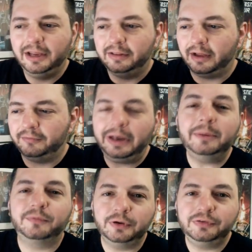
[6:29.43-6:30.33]

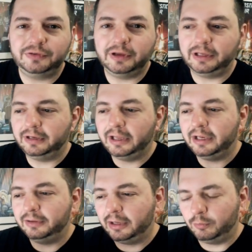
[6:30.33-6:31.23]
Venomverse
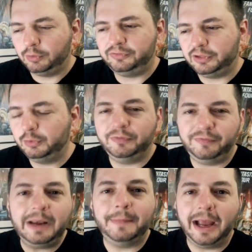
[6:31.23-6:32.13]
and what's the new one,
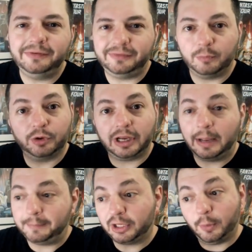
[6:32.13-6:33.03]
Venomized, that
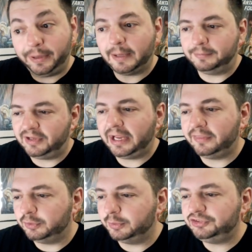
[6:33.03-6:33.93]
I'm going to go pick up today, the
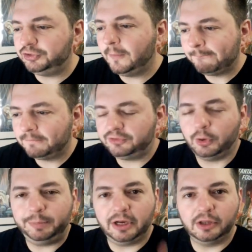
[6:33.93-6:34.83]
new issue, so
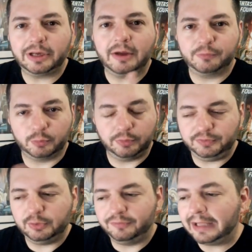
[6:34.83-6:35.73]
be on the lookout for a
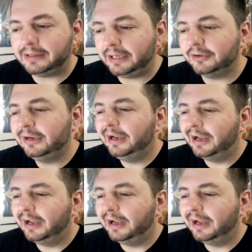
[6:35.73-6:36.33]
review of that later.